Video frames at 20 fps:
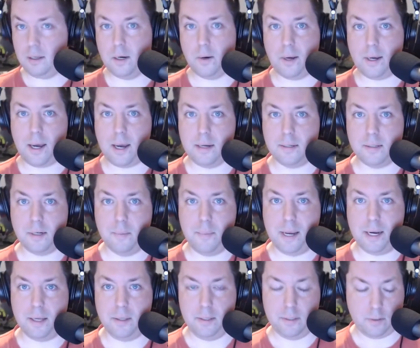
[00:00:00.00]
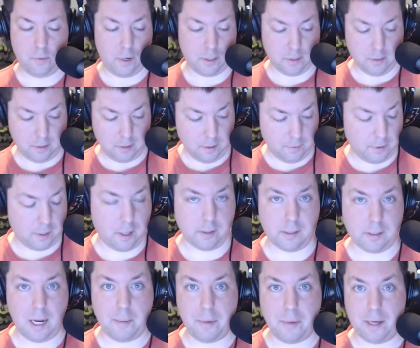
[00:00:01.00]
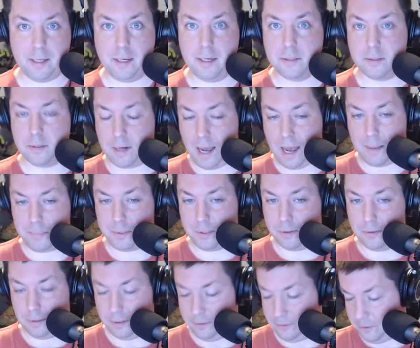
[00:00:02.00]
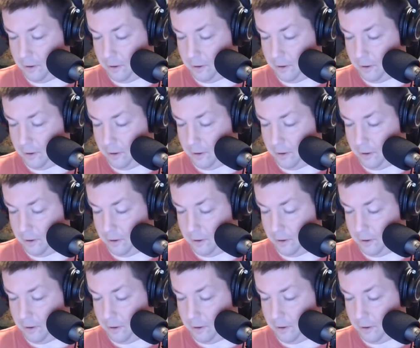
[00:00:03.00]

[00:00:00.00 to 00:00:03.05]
know, I got to start making these questions a little bit harder. MIEs are absolutely